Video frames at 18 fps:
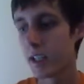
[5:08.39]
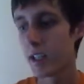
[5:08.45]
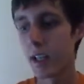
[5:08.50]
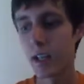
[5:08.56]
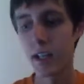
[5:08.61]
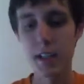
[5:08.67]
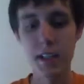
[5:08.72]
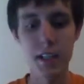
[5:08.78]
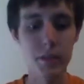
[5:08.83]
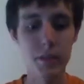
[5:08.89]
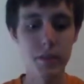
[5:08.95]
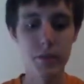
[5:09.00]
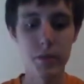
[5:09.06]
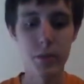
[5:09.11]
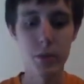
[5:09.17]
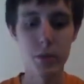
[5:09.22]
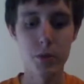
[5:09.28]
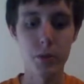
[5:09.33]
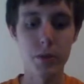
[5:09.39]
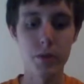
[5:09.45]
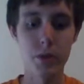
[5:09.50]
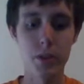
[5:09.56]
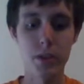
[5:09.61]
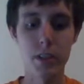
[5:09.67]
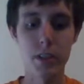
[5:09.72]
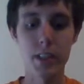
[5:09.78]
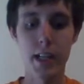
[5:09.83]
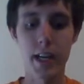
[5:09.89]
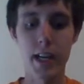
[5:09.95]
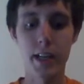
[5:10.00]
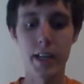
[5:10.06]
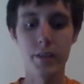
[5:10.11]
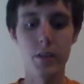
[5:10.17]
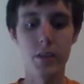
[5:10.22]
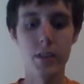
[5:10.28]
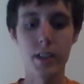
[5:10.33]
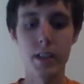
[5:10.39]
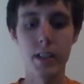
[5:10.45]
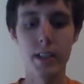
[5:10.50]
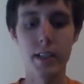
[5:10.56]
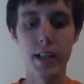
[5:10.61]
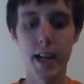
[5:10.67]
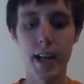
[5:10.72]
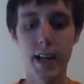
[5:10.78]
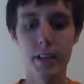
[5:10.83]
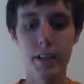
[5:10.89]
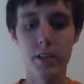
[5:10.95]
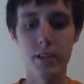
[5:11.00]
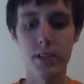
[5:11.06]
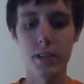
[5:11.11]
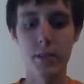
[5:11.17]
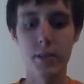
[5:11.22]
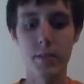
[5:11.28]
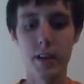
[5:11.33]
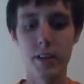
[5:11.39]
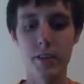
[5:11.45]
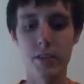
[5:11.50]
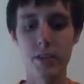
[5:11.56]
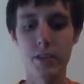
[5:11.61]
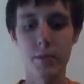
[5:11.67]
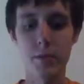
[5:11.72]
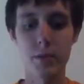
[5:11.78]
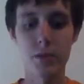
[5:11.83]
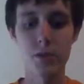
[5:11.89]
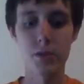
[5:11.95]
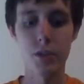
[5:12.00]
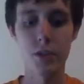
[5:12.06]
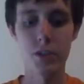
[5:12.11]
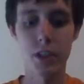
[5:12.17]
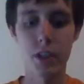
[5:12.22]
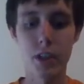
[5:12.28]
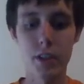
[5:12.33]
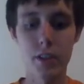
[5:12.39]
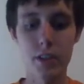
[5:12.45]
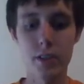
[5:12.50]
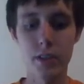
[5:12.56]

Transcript: Level 4, 2400 attack. If it attacks a monster, your opponent draws a card.